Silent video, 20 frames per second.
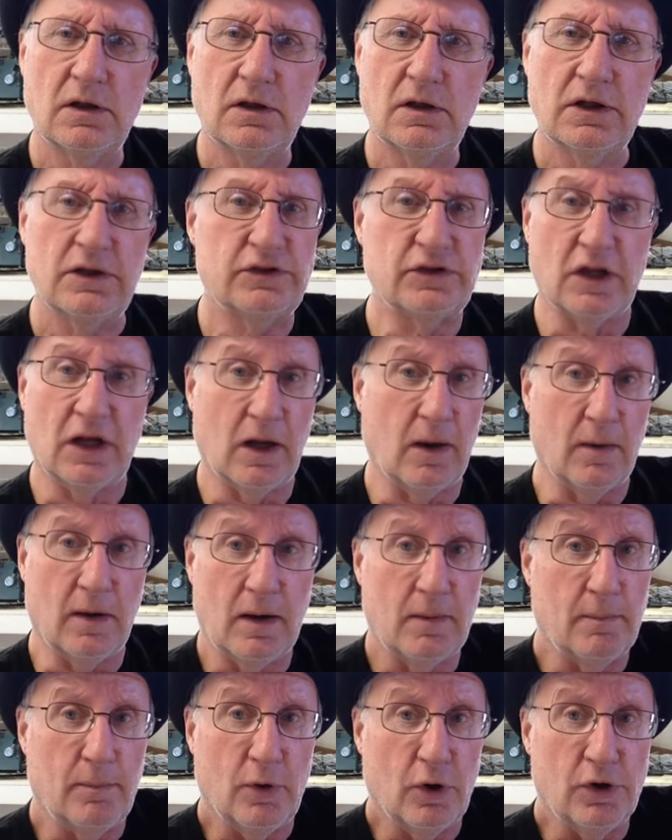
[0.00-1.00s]
He said,
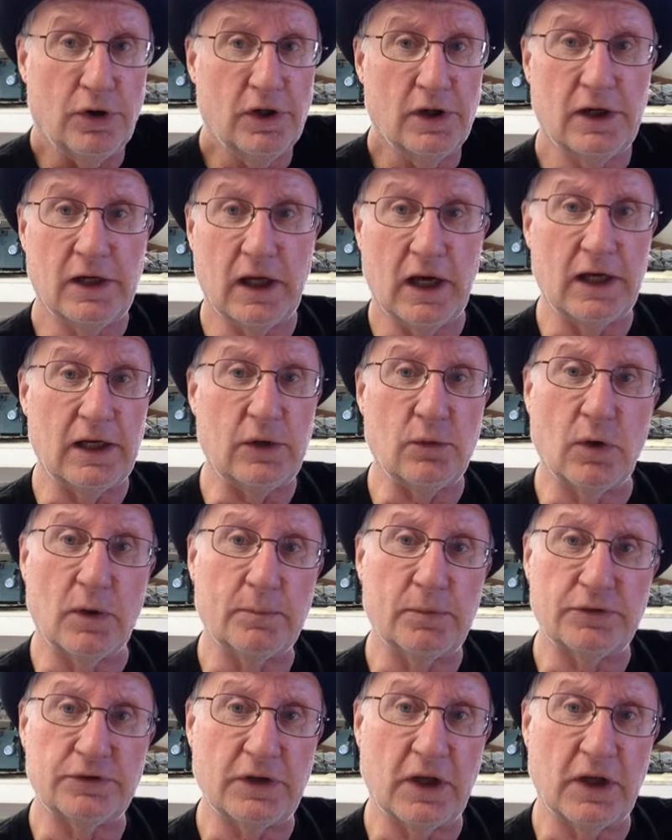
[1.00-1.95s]
I'm burning 91%